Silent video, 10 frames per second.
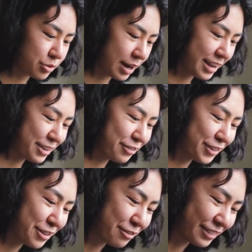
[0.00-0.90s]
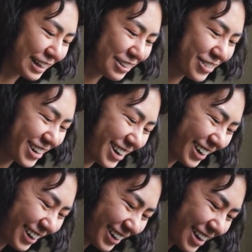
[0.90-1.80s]
drank for the flavor.
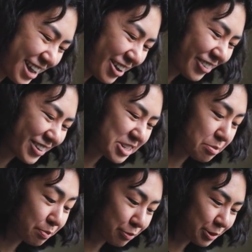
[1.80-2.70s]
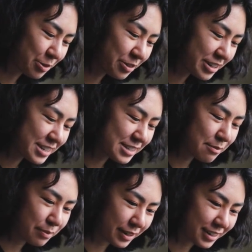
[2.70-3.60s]
we went to breweries
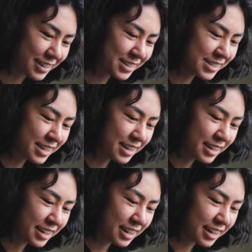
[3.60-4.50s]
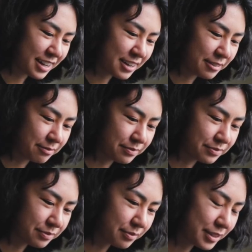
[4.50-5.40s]
and bars um,
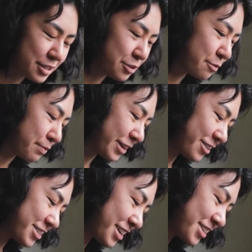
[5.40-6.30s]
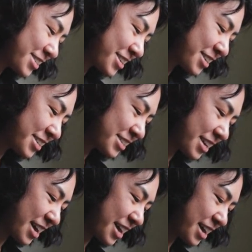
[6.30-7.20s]
do beer tastings
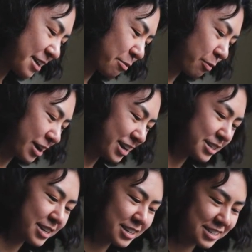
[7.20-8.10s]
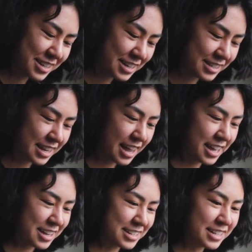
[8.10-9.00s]
and wine tastings
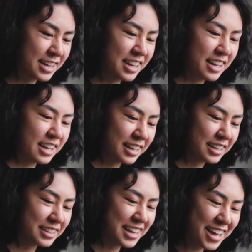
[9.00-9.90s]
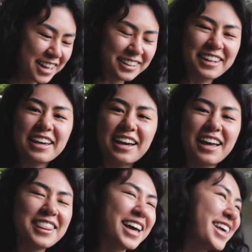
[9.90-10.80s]
and yeah, like
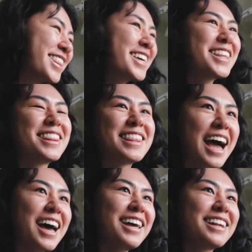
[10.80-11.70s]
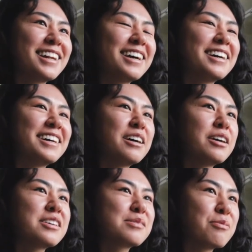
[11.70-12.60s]
I think that
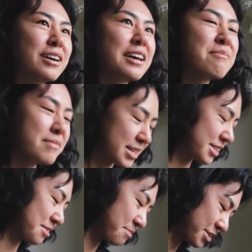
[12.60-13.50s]
is what I miss the